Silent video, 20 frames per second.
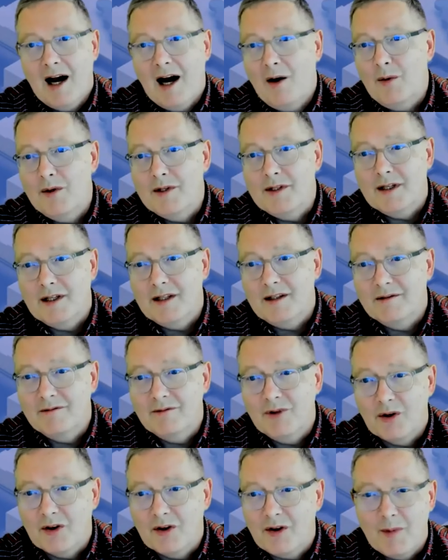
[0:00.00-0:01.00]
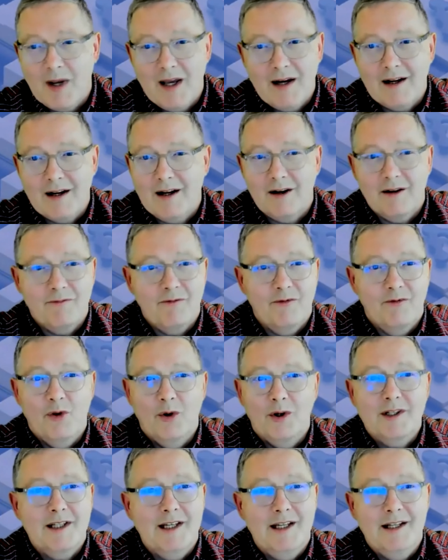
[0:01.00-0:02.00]
I was in North America
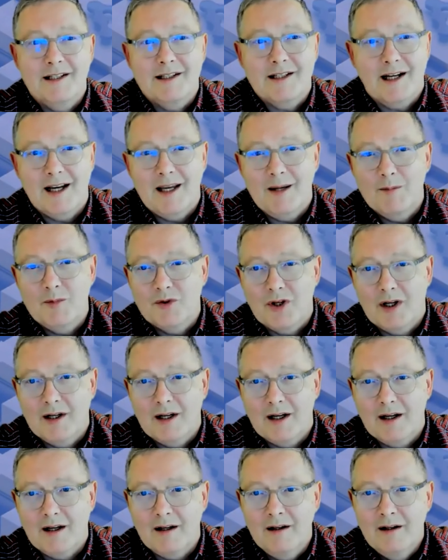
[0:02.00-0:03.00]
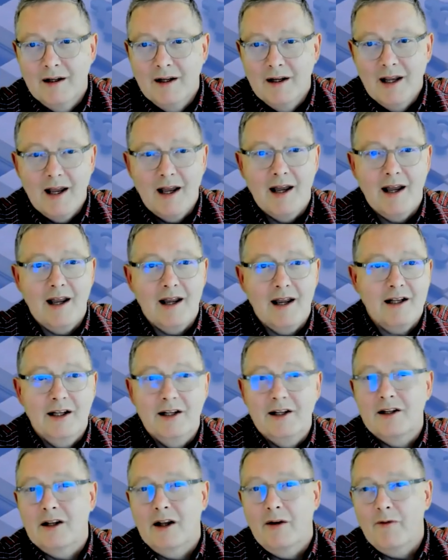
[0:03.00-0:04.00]
14 times running
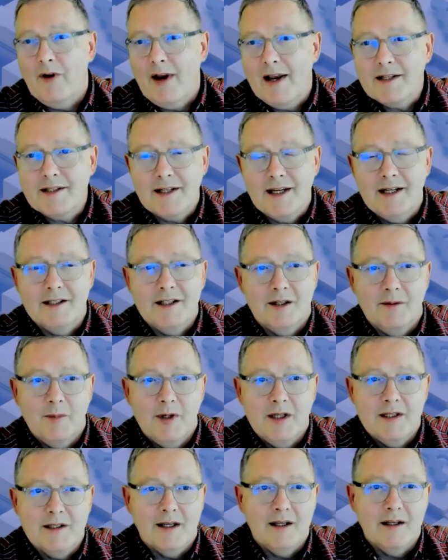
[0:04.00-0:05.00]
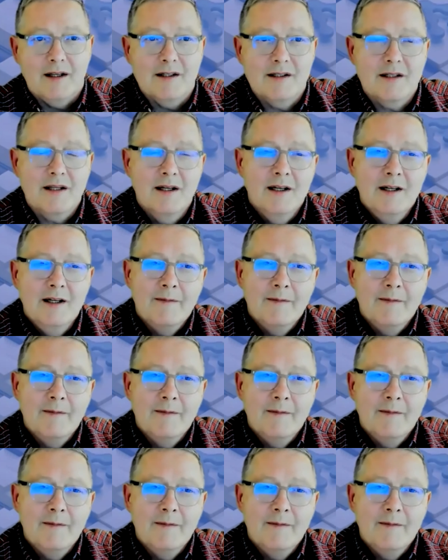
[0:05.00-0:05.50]
clinical investigator meetings.